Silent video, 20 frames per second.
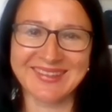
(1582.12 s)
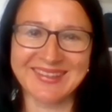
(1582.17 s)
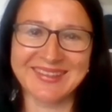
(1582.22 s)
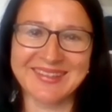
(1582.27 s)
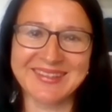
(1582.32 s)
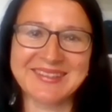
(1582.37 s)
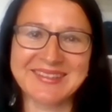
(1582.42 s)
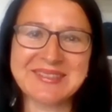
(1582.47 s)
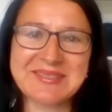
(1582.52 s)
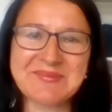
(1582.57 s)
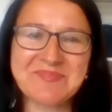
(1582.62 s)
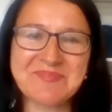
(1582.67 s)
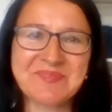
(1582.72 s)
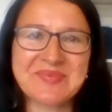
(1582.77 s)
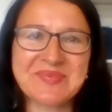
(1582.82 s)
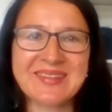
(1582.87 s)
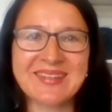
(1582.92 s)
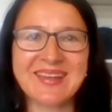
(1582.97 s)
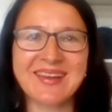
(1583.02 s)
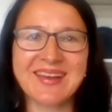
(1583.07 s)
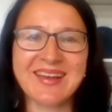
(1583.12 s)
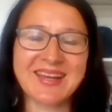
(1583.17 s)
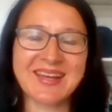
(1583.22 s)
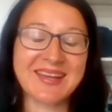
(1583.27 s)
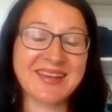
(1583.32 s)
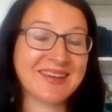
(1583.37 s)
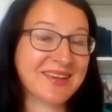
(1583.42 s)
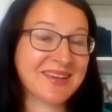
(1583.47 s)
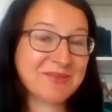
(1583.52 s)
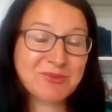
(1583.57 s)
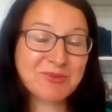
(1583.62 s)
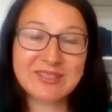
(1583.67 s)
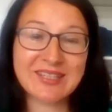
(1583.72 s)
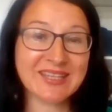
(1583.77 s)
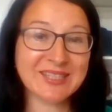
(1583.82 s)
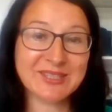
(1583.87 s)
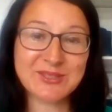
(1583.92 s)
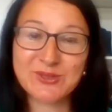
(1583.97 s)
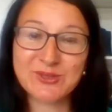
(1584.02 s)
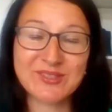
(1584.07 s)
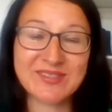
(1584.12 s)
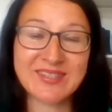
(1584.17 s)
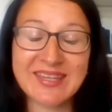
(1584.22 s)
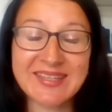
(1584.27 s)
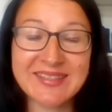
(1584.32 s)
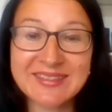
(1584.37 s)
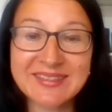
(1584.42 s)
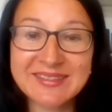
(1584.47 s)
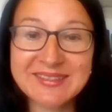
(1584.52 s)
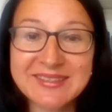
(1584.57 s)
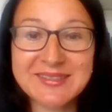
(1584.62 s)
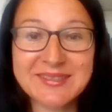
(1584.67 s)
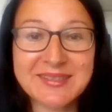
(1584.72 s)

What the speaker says: I would like to say that